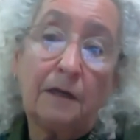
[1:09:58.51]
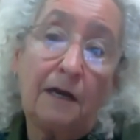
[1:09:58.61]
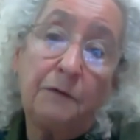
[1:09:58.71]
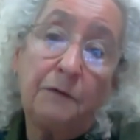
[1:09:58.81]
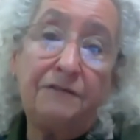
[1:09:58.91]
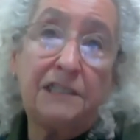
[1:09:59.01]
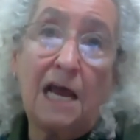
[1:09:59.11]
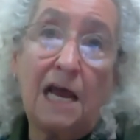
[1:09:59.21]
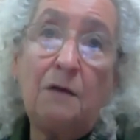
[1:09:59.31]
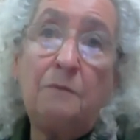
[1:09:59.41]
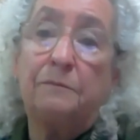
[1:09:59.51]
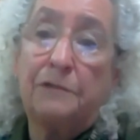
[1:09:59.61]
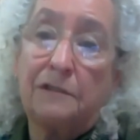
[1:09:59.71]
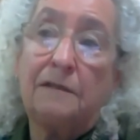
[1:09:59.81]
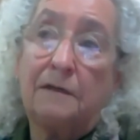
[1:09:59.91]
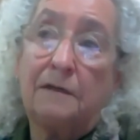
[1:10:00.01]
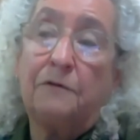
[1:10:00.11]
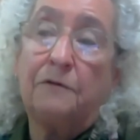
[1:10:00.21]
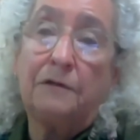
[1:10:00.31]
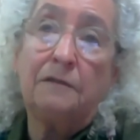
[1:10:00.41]
I, we have his albums that
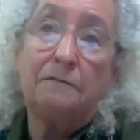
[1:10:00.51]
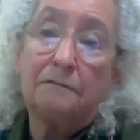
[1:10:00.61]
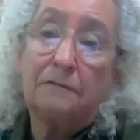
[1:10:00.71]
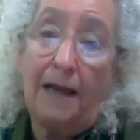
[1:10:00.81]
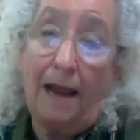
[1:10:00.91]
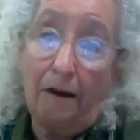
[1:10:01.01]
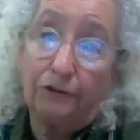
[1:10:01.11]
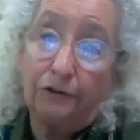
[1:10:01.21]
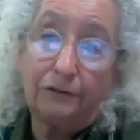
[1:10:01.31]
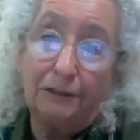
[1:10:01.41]
were in the house,